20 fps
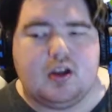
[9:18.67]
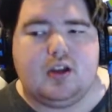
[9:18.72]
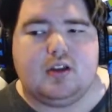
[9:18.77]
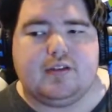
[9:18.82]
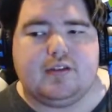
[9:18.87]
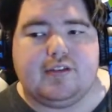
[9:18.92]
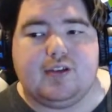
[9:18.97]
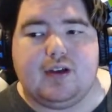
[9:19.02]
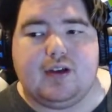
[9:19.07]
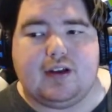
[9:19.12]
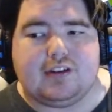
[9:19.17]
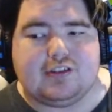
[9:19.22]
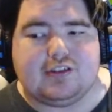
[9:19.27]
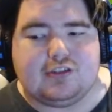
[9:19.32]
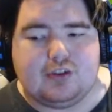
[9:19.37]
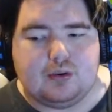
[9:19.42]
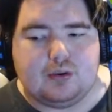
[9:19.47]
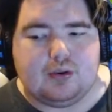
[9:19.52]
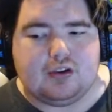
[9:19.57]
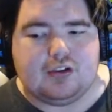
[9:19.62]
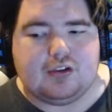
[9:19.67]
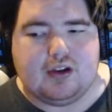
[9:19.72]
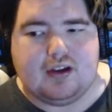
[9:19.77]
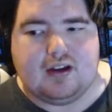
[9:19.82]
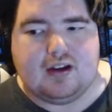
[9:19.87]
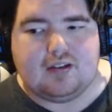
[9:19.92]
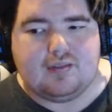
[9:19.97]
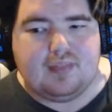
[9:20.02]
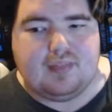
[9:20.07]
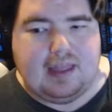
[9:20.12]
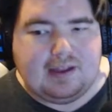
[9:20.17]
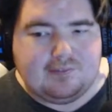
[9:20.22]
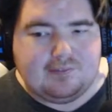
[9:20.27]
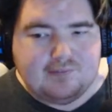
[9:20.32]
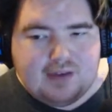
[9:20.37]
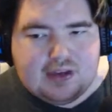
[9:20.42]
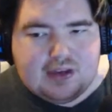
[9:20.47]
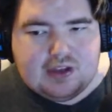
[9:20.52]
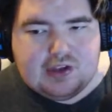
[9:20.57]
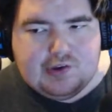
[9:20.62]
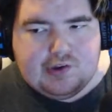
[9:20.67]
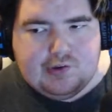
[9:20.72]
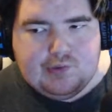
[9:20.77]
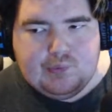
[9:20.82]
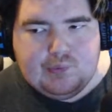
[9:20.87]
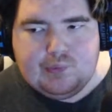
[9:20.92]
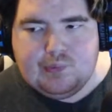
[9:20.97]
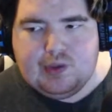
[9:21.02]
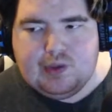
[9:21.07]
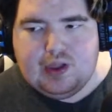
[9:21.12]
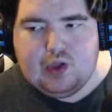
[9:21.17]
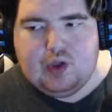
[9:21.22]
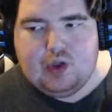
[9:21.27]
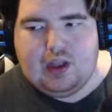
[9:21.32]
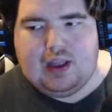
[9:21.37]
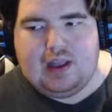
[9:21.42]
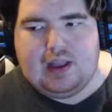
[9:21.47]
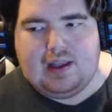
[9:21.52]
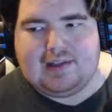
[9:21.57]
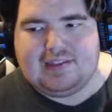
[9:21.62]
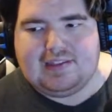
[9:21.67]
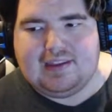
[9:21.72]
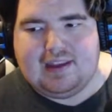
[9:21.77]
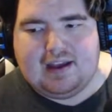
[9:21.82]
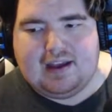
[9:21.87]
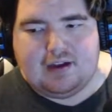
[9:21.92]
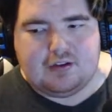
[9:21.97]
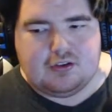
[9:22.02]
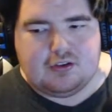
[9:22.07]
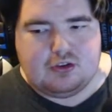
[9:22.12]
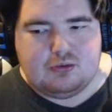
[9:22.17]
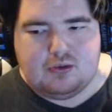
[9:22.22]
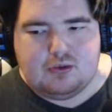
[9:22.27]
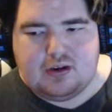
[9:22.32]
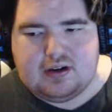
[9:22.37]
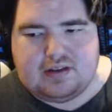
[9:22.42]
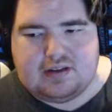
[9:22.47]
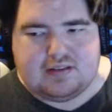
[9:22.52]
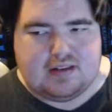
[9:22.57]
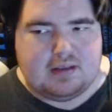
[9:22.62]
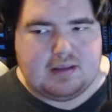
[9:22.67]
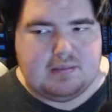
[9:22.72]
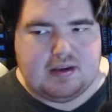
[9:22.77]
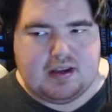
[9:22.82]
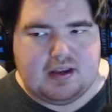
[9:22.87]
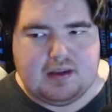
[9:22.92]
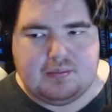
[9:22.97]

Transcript: so you guys should totally check out that video. And the house tour is coming up